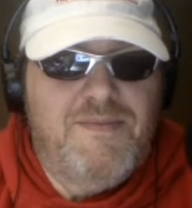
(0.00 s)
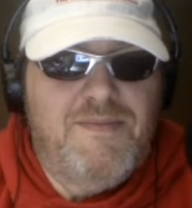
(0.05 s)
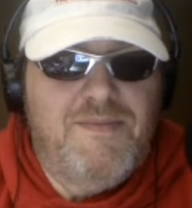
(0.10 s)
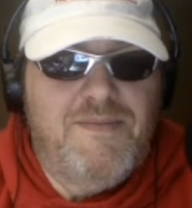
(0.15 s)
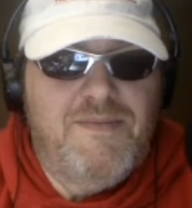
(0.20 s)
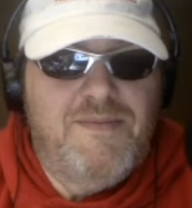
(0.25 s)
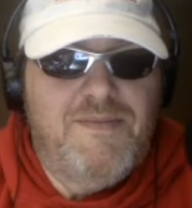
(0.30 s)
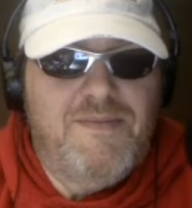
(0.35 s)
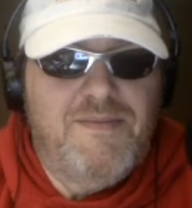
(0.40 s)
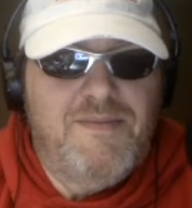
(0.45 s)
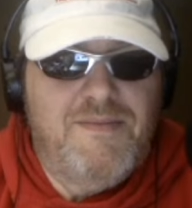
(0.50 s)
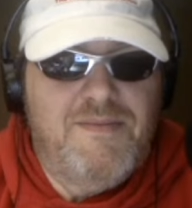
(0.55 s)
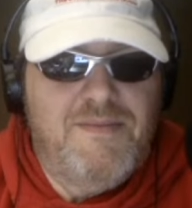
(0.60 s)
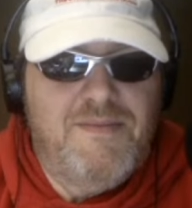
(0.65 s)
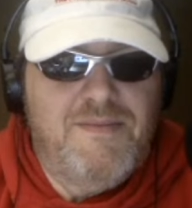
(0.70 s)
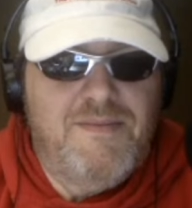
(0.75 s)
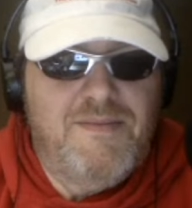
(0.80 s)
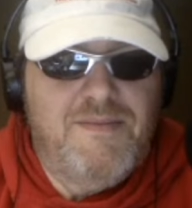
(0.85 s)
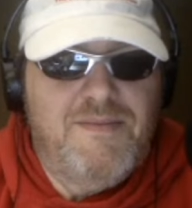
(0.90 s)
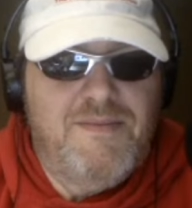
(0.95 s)

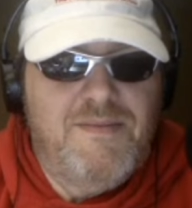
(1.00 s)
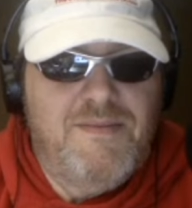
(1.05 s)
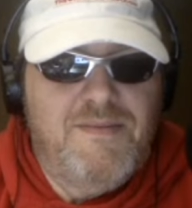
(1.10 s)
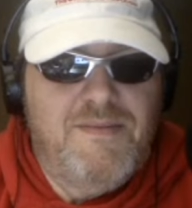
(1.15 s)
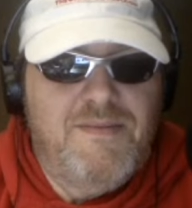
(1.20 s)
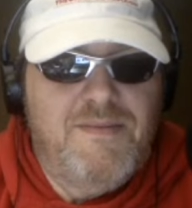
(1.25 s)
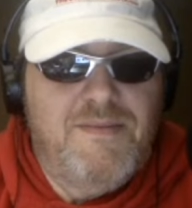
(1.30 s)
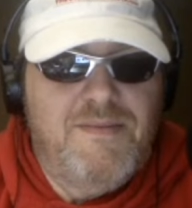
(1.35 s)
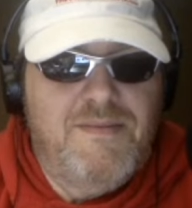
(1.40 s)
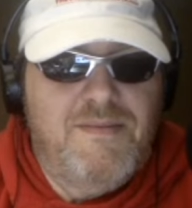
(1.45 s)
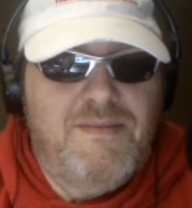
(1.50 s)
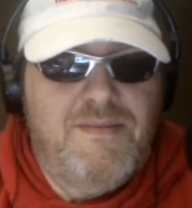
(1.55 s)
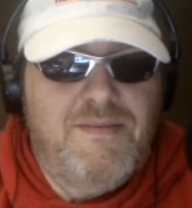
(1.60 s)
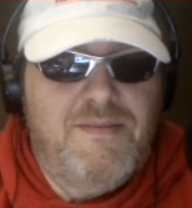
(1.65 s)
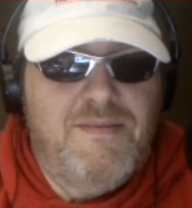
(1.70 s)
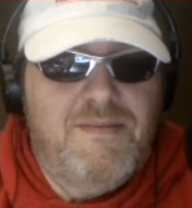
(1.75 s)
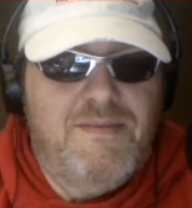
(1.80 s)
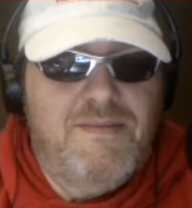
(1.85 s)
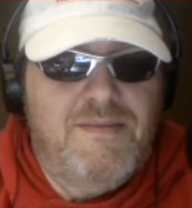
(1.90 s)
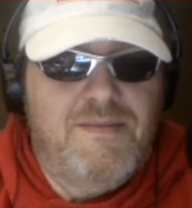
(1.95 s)

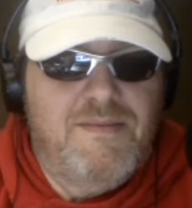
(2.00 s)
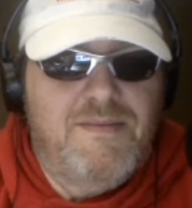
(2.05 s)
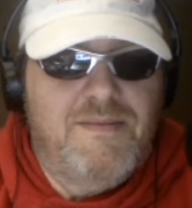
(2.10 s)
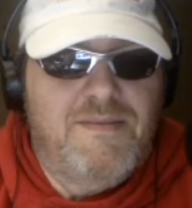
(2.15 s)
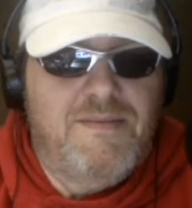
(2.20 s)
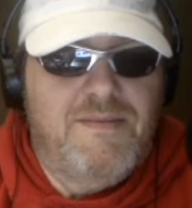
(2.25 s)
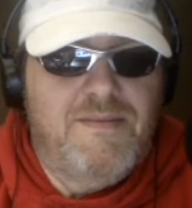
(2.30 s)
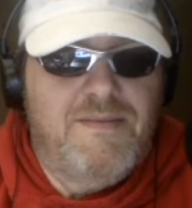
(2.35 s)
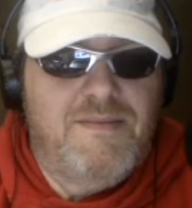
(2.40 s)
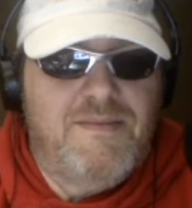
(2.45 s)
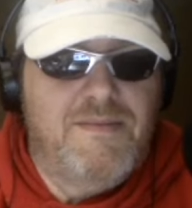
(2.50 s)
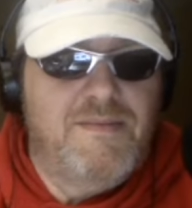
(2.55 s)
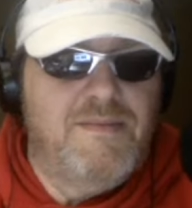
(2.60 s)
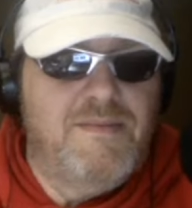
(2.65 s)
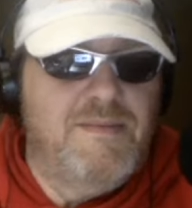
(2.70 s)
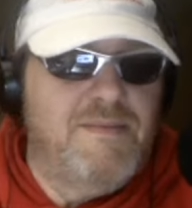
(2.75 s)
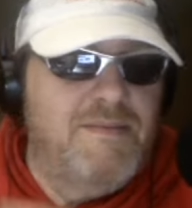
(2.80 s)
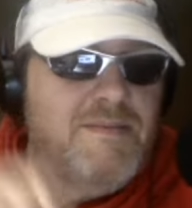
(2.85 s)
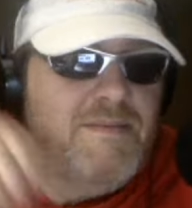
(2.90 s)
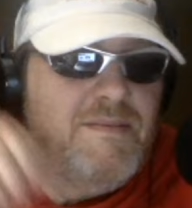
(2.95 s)

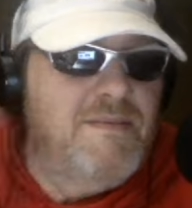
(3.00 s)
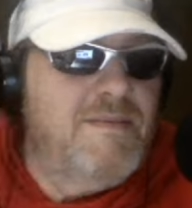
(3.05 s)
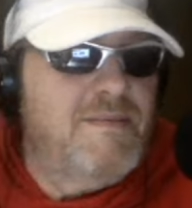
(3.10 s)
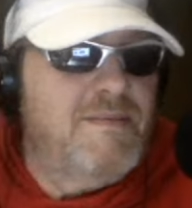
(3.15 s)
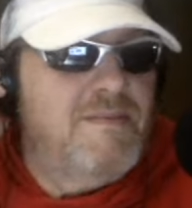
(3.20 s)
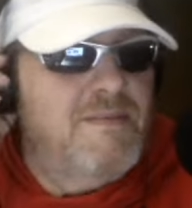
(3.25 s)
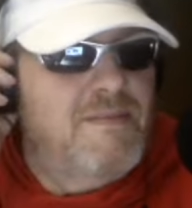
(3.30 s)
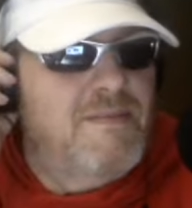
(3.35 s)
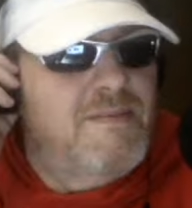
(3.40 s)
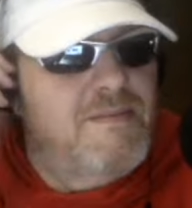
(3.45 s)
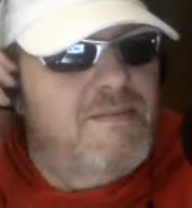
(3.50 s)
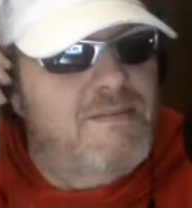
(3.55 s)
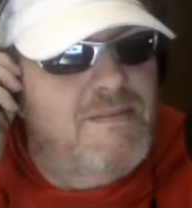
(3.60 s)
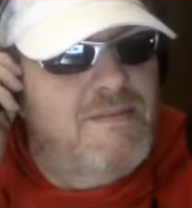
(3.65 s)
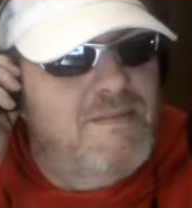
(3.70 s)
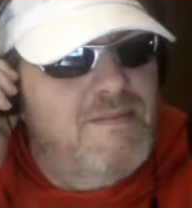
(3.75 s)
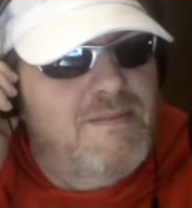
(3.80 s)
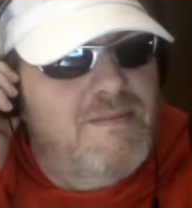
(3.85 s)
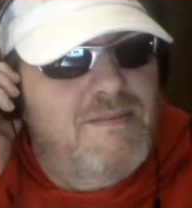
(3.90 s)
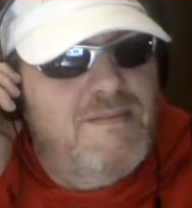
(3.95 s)

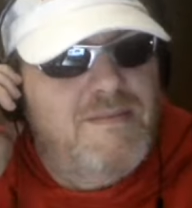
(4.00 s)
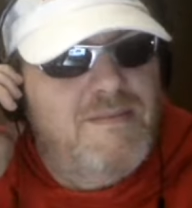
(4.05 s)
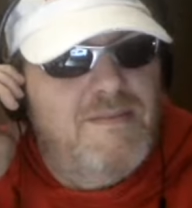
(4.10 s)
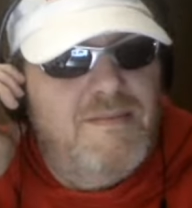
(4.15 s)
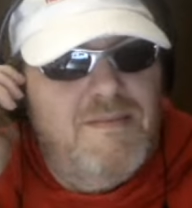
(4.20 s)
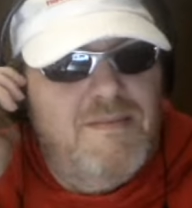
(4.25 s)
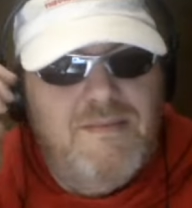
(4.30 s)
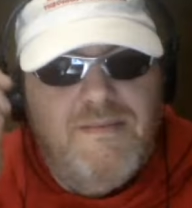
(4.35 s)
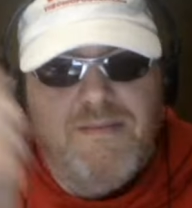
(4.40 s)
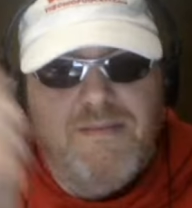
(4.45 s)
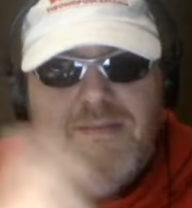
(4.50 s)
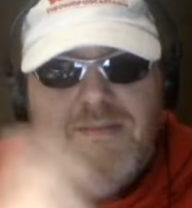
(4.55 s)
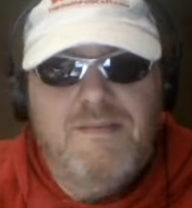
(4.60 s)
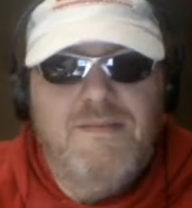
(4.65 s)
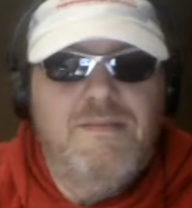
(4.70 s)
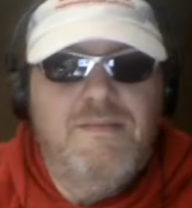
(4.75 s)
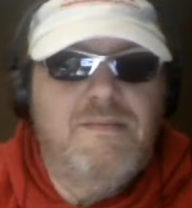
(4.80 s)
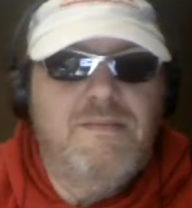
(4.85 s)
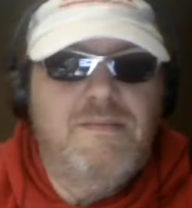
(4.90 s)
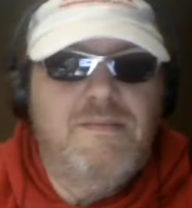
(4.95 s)

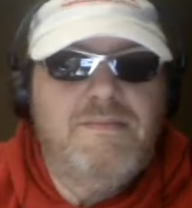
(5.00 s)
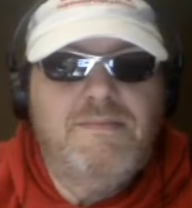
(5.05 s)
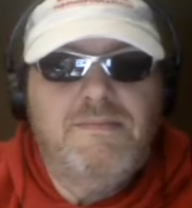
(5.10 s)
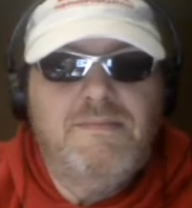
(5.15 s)
The person shown says nothing.